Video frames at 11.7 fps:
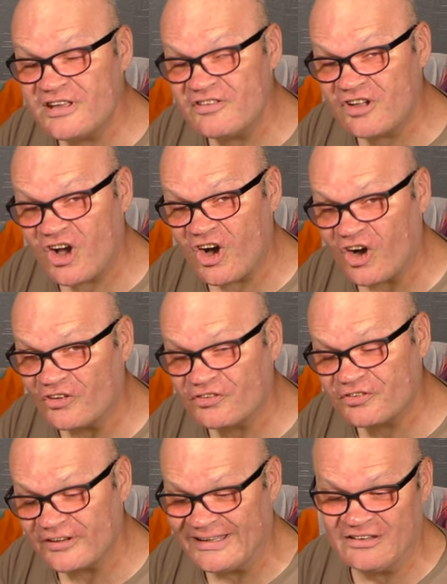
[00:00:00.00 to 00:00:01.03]
these cards
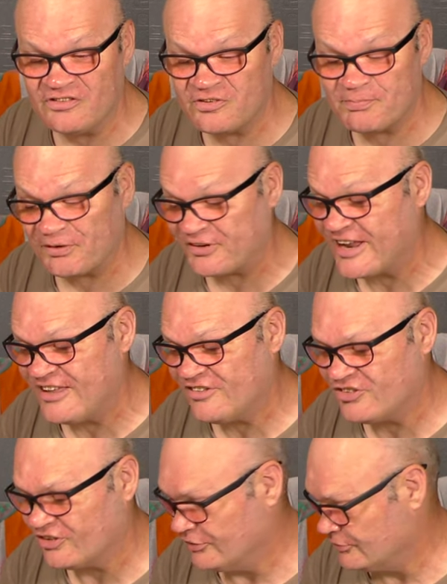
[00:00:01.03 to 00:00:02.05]
for
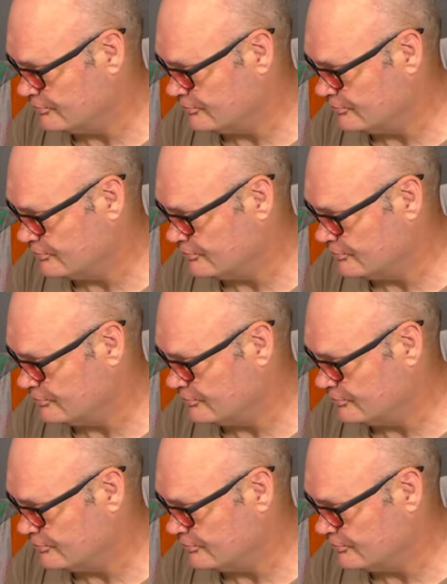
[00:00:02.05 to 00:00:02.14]
inspiration.